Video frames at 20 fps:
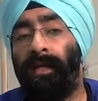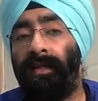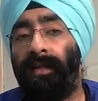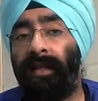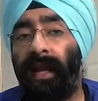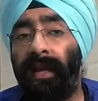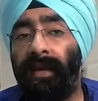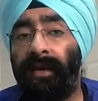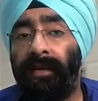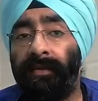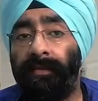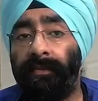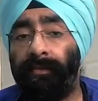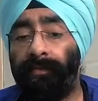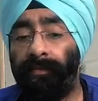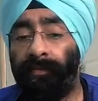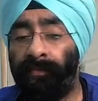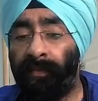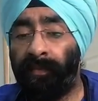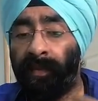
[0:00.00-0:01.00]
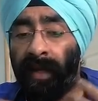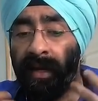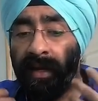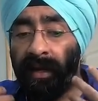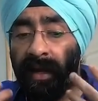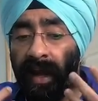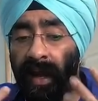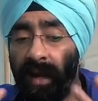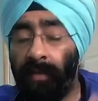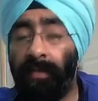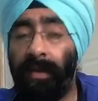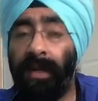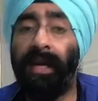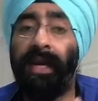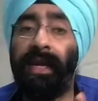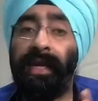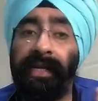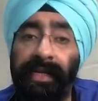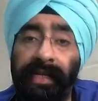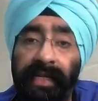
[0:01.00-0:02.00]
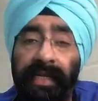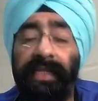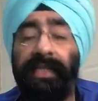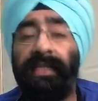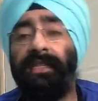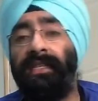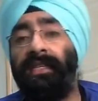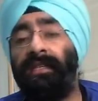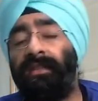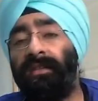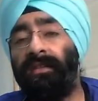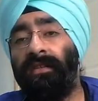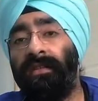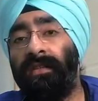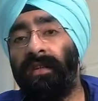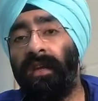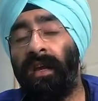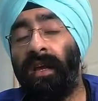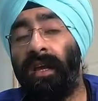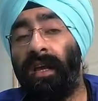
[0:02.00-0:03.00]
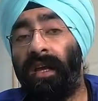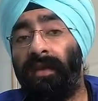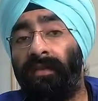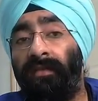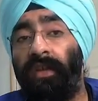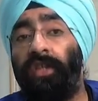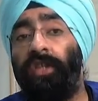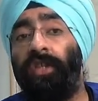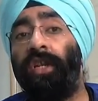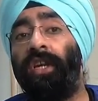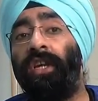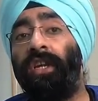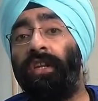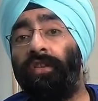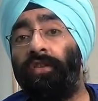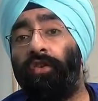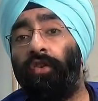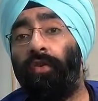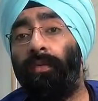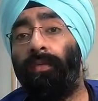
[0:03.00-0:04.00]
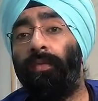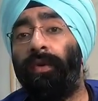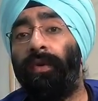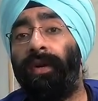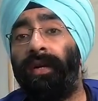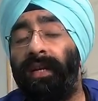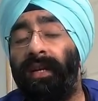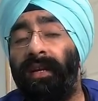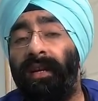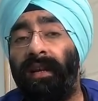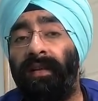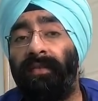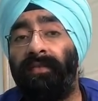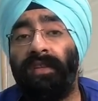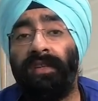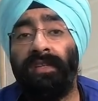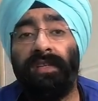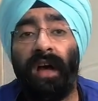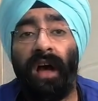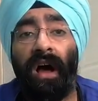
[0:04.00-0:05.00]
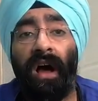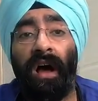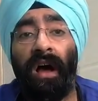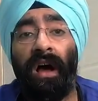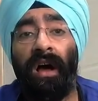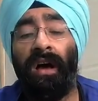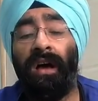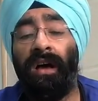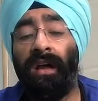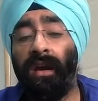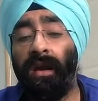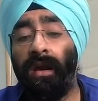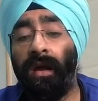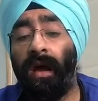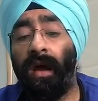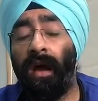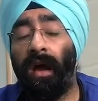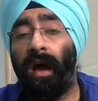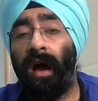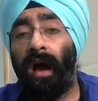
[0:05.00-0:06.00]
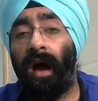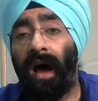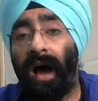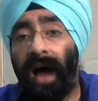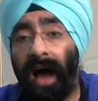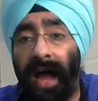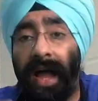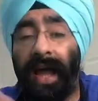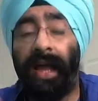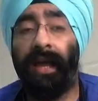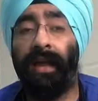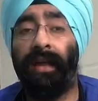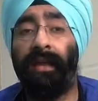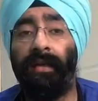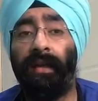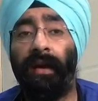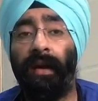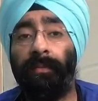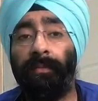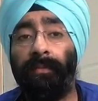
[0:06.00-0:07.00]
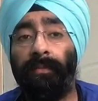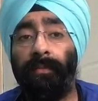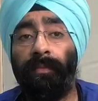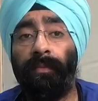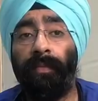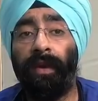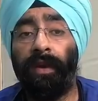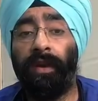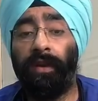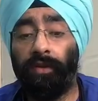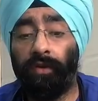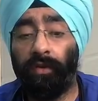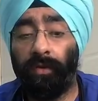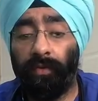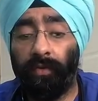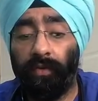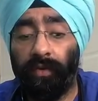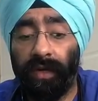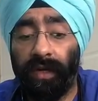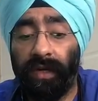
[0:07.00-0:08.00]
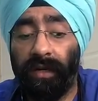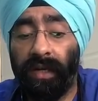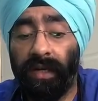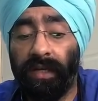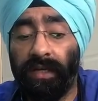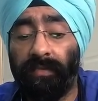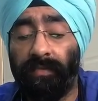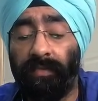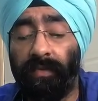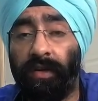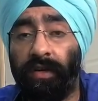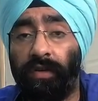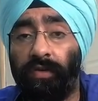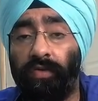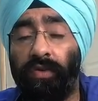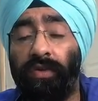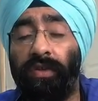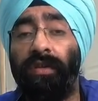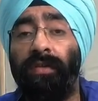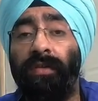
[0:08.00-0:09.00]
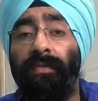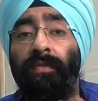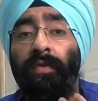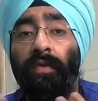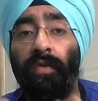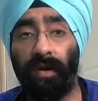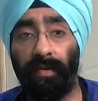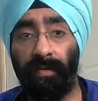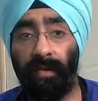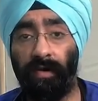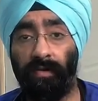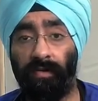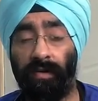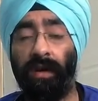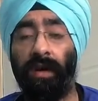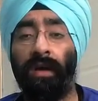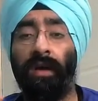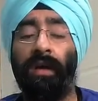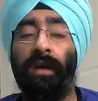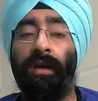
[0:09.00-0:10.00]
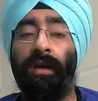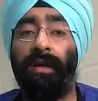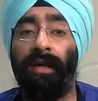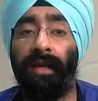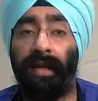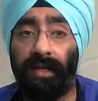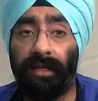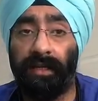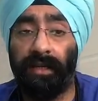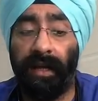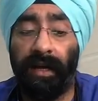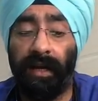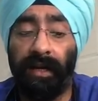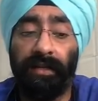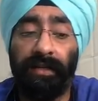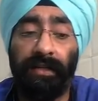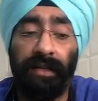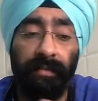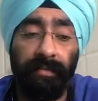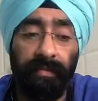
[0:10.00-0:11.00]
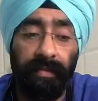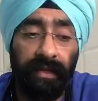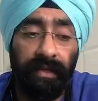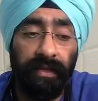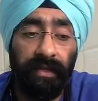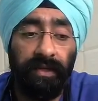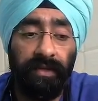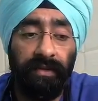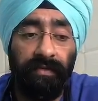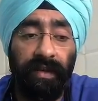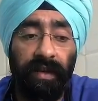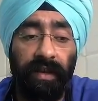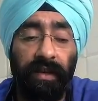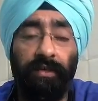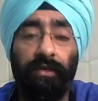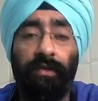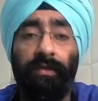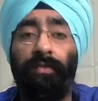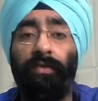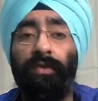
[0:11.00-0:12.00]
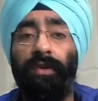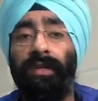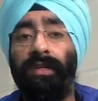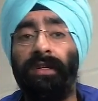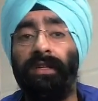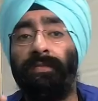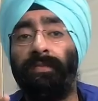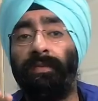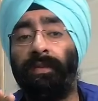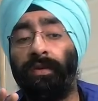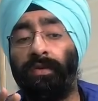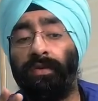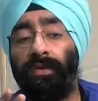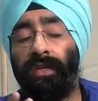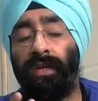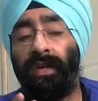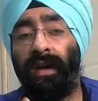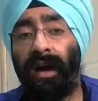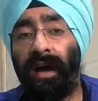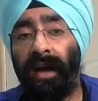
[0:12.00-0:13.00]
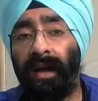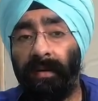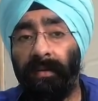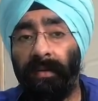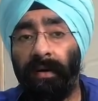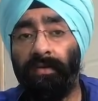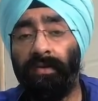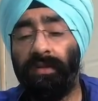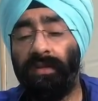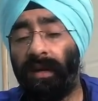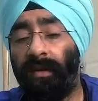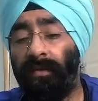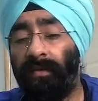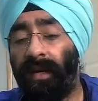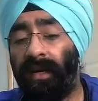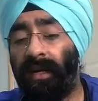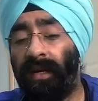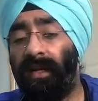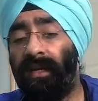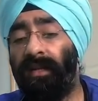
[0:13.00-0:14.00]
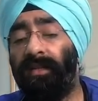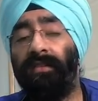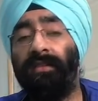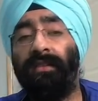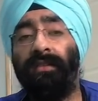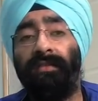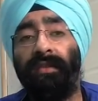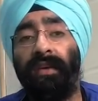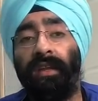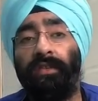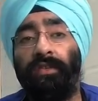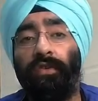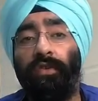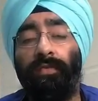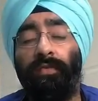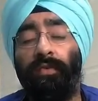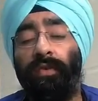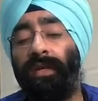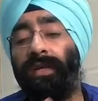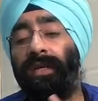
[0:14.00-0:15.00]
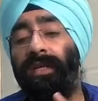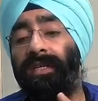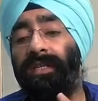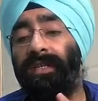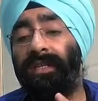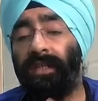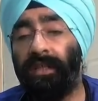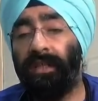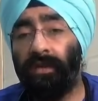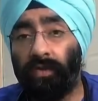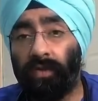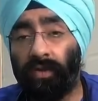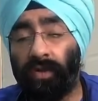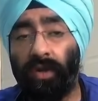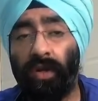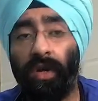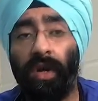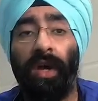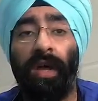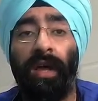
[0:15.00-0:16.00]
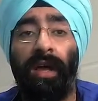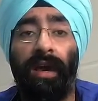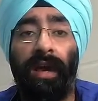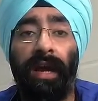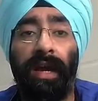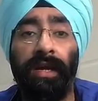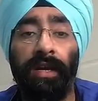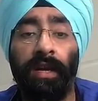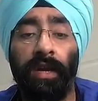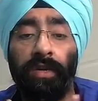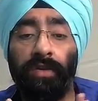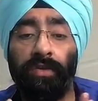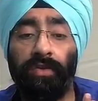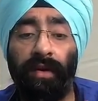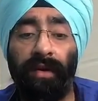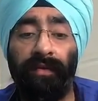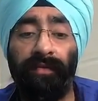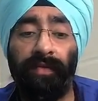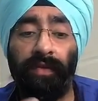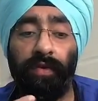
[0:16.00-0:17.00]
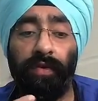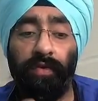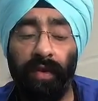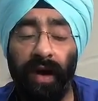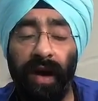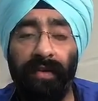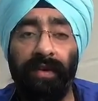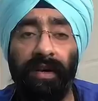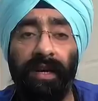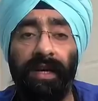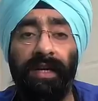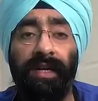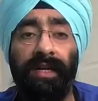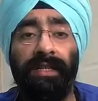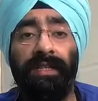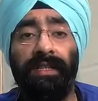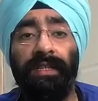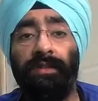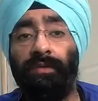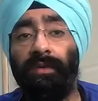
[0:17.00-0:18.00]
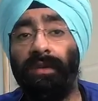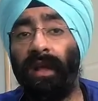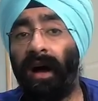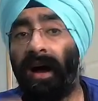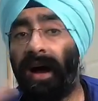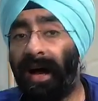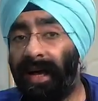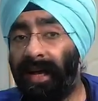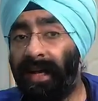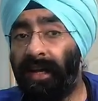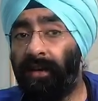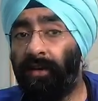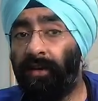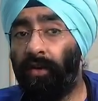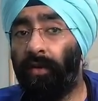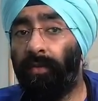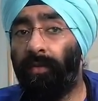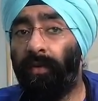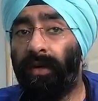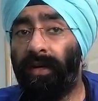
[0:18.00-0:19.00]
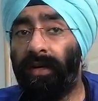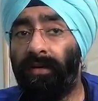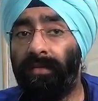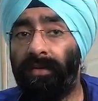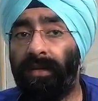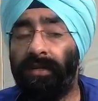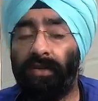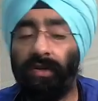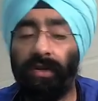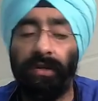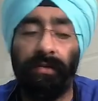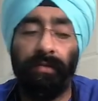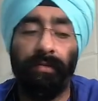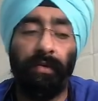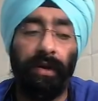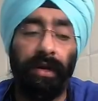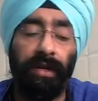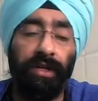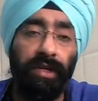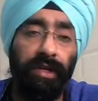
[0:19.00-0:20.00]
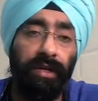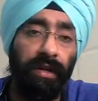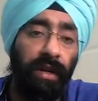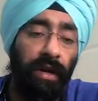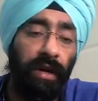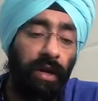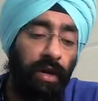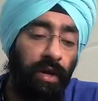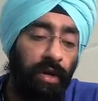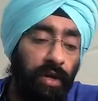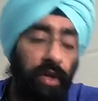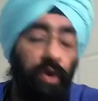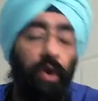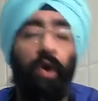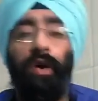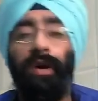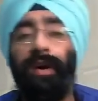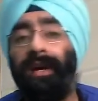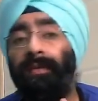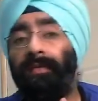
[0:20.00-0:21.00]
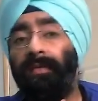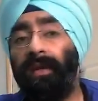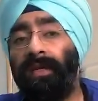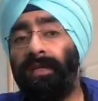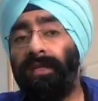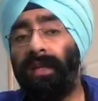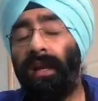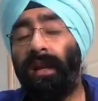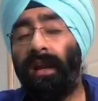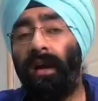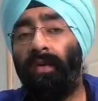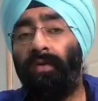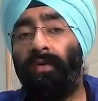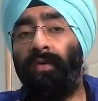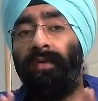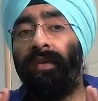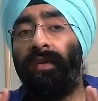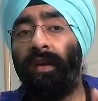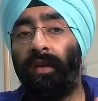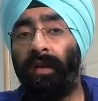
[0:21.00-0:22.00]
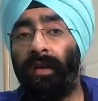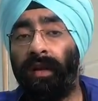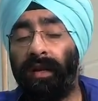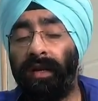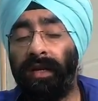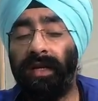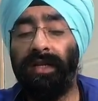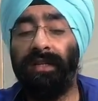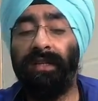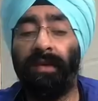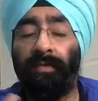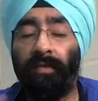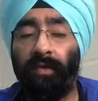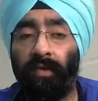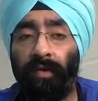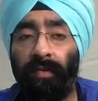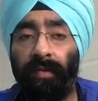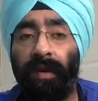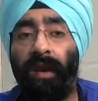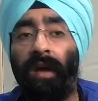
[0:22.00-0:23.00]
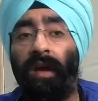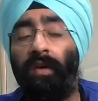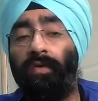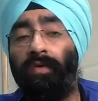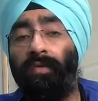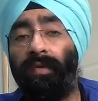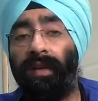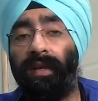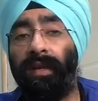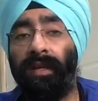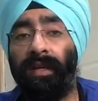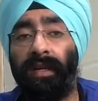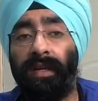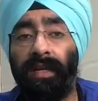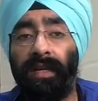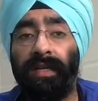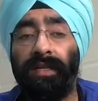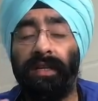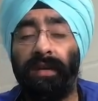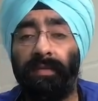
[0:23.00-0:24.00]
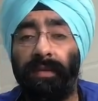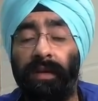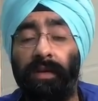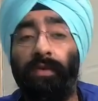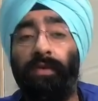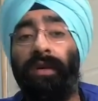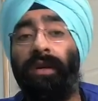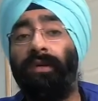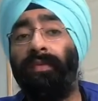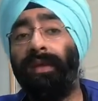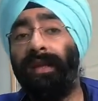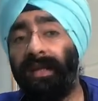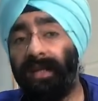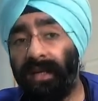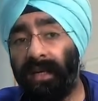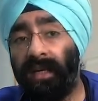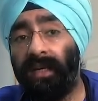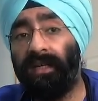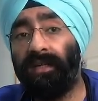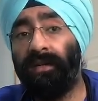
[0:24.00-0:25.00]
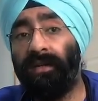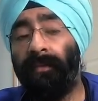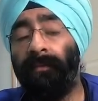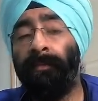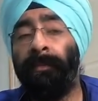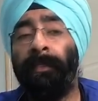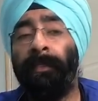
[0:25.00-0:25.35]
Then there can be kidney diseases in which erythropoietin levels are high. Yeah, erythropoietin is produced in a more amount. Yes, there are some diseases where erythropoietin is produced in a high amount, some kidney diseases where erythropoietin is reduced, right? So if you have a kidney disease with high erythropoietin production, your red blood cell count will increase, hemoglobin count will increase, hematocrit will increase.